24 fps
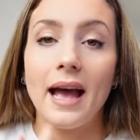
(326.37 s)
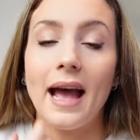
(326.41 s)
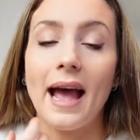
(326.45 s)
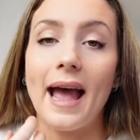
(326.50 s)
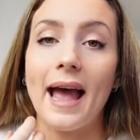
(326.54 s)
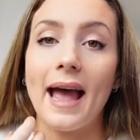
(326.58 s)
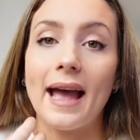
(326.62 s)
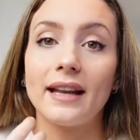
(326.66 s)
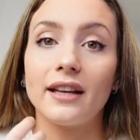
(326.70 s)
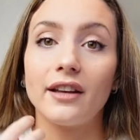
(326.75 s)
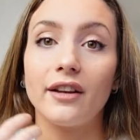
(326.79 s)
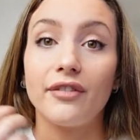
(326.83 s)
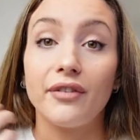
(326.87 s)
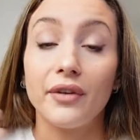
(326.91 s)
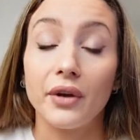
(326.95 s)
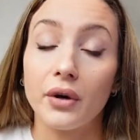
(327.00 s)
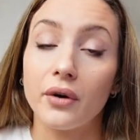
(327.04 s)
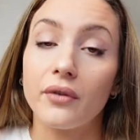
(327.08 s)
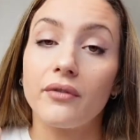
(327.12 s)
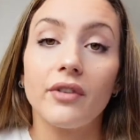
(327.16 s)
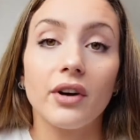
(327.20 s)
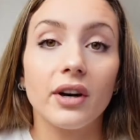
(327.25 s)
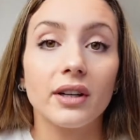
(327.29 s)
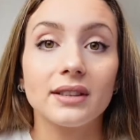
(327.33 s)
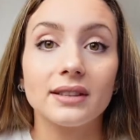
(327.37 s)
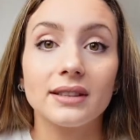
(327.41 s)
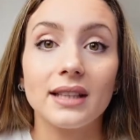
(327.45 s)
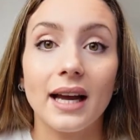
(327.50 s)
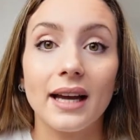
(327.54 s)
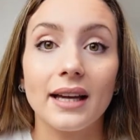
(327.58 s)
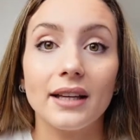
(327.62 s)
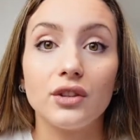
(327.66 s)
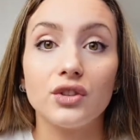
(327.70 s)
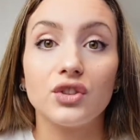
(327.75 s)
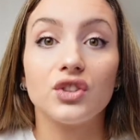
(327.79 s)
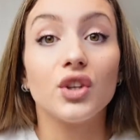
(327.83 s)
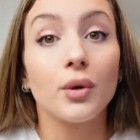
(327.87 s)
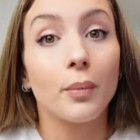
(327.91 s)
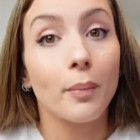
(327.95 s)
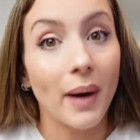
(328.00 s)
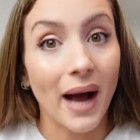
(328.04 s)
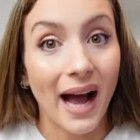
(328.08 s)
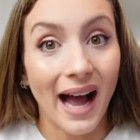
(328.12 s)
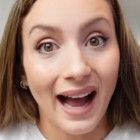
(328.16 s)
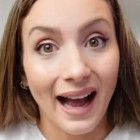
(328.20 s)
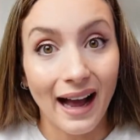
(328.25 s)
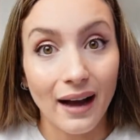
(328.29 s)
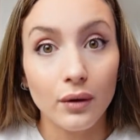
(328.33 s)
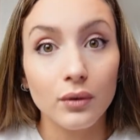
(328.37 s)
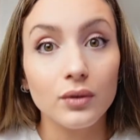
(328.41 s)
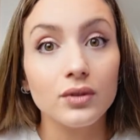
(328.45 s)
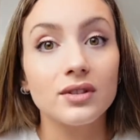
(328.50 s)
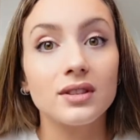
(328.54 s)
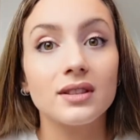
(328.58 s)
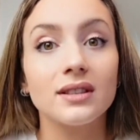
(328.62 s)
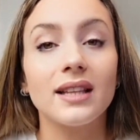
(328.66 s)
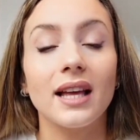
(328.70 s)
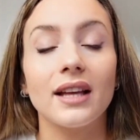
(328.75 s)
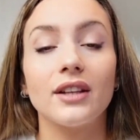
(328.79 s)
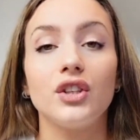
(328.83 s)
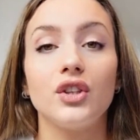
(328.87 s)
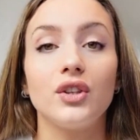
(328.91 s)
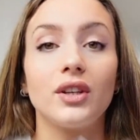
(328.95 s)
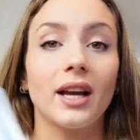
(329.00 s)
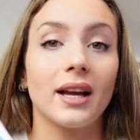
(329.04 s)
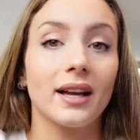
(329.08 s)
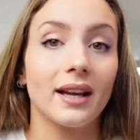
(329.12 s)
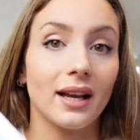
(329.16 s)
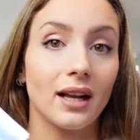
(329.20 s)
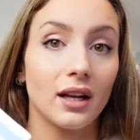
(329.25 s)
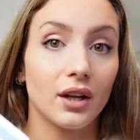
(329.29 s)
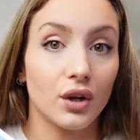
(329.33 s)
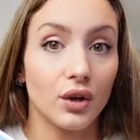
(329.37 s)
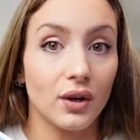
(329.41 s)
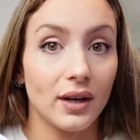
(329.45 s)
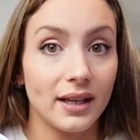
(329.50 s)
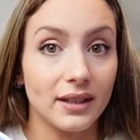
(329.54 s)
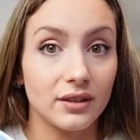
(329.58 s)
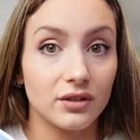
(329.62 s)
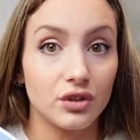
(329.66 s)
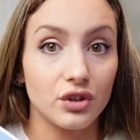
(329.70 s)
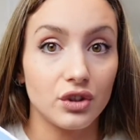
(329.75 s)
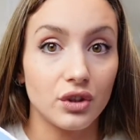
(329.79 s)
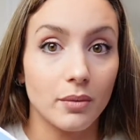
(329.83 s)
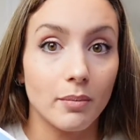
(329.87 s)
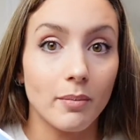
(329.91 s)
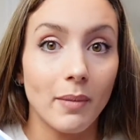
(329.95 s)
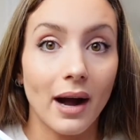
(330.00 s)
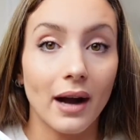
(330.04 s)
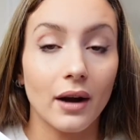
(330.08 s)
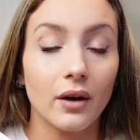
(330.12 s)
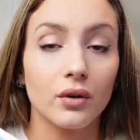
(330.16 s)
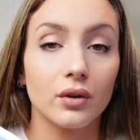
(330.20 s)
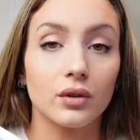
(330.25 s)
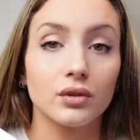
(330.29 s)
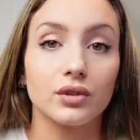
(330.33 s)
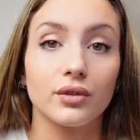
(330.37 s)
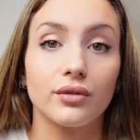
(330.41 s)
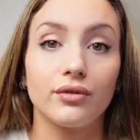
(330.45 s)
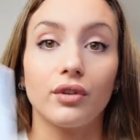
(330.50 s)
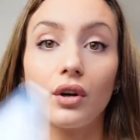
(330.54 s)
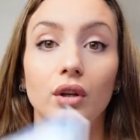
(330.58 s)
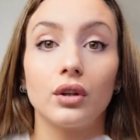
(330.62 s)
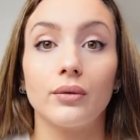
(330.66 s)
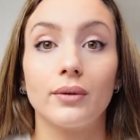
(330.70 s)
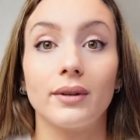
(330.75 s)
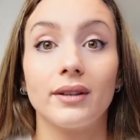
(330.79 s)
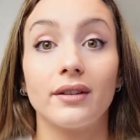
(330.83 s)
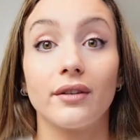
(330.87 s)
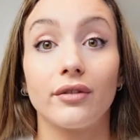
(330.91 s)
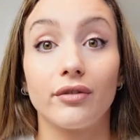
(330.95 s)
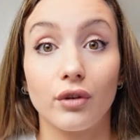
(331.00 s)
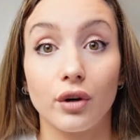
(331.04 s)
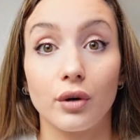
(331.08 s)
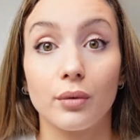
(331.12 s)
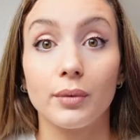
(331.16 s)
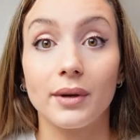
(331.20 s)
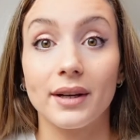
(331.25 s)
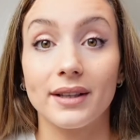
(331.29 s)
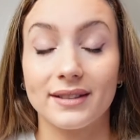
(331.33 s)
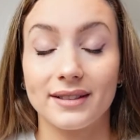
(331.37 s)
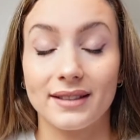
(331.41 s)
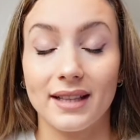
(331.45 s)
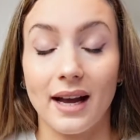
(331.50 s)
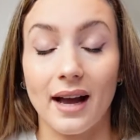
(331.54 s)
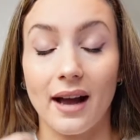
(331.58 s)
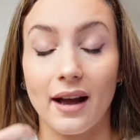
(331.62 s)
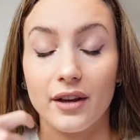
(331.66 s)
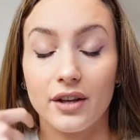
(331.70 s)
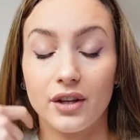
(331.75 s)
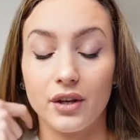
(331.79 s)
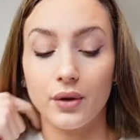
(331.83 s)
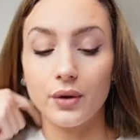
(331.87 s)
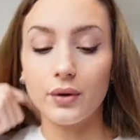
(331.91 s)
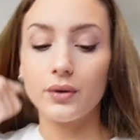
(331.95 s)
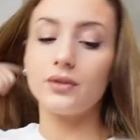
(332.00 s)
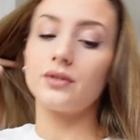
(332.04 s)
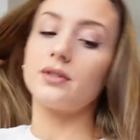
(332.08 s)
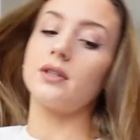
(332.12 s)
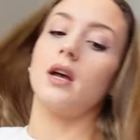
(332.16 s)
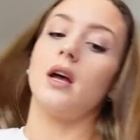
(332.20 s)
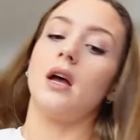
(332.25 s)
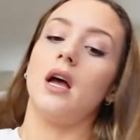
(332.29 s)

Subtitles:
And if you convert that into pounds, then you can calculate your macros following the formulas that I use.